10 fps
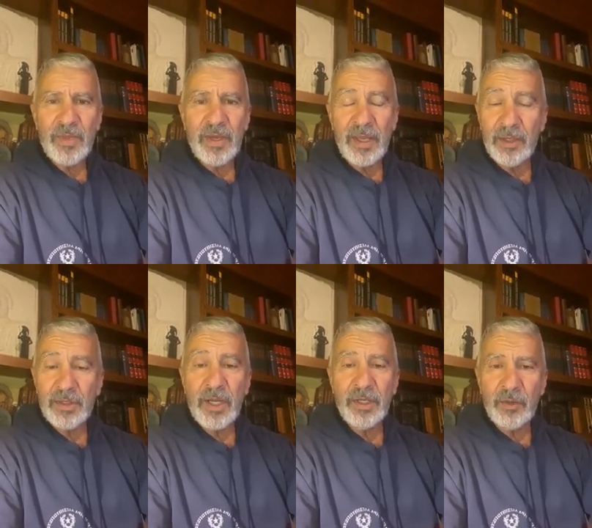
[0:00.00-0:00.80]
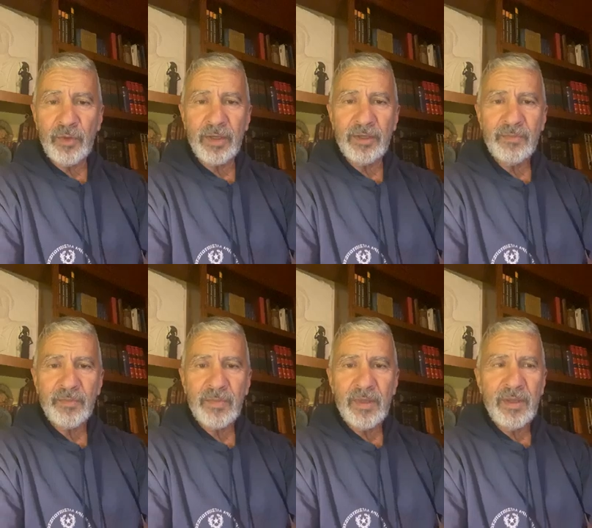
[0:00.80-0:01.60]
in English and in Greek,
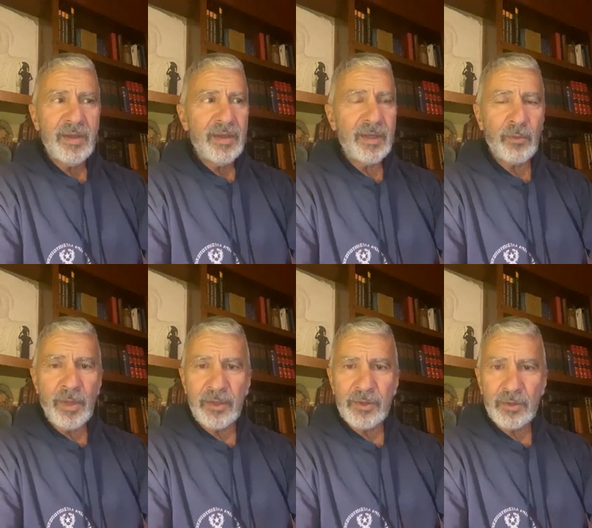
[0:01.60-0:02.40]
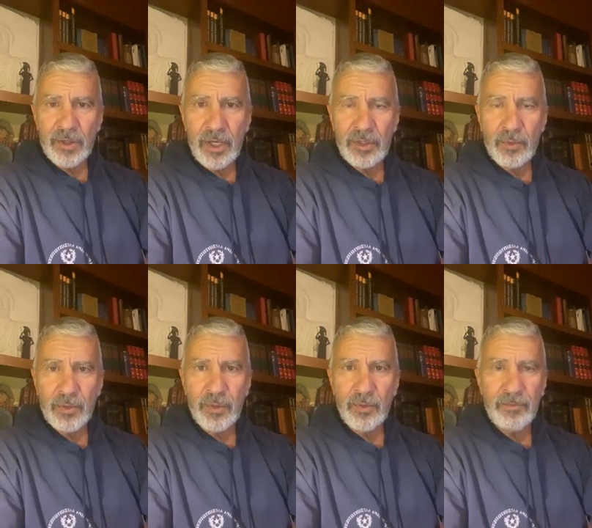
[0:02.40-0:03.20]
and I would like to share this
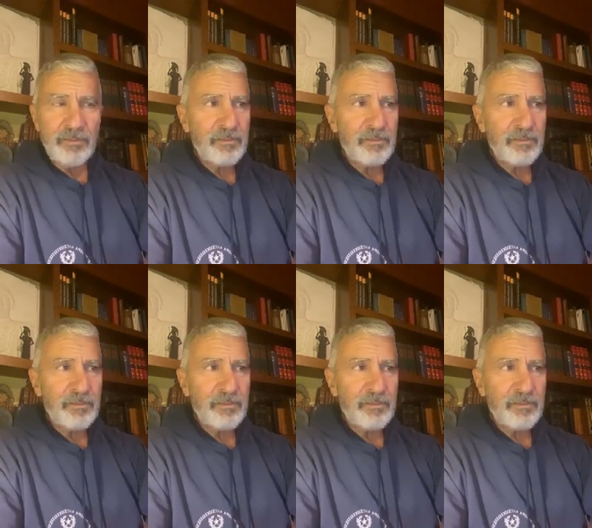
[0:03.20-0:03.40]
with you.